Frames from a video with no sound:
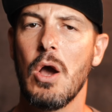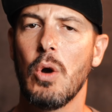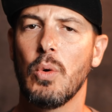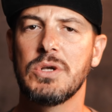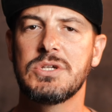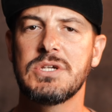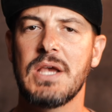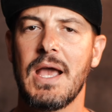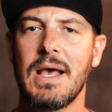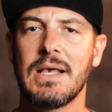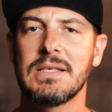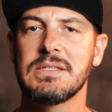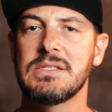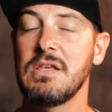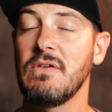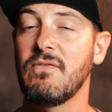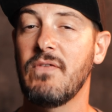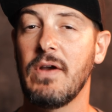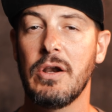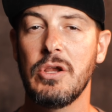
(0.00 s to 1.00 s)
which has
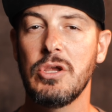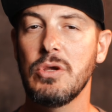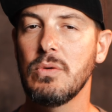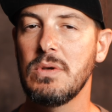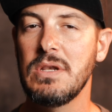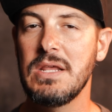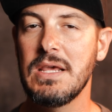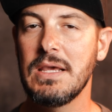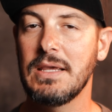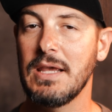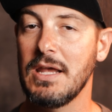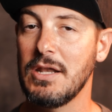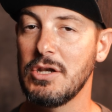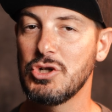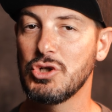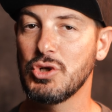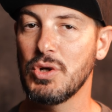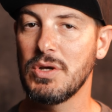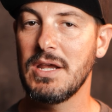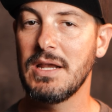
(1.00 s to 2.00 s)
the very unique
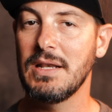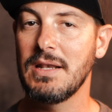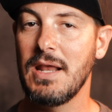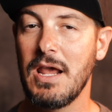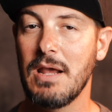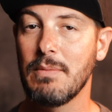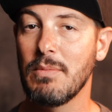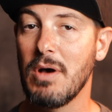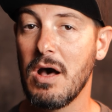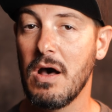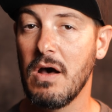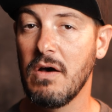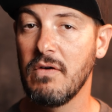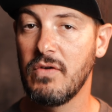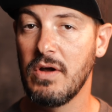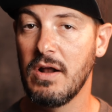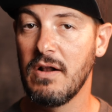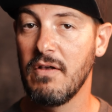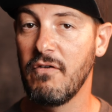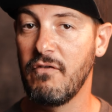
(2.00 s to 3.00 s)
and intriguing name
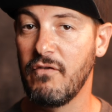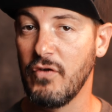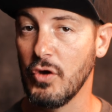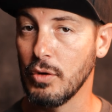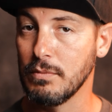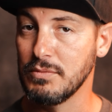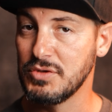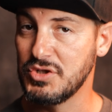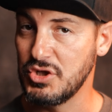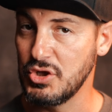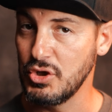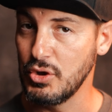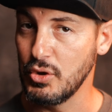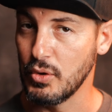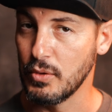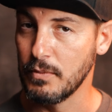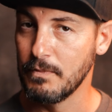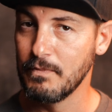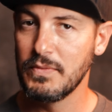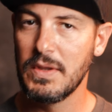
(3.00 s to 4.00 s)
of Film
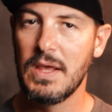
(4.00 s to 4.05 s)
2.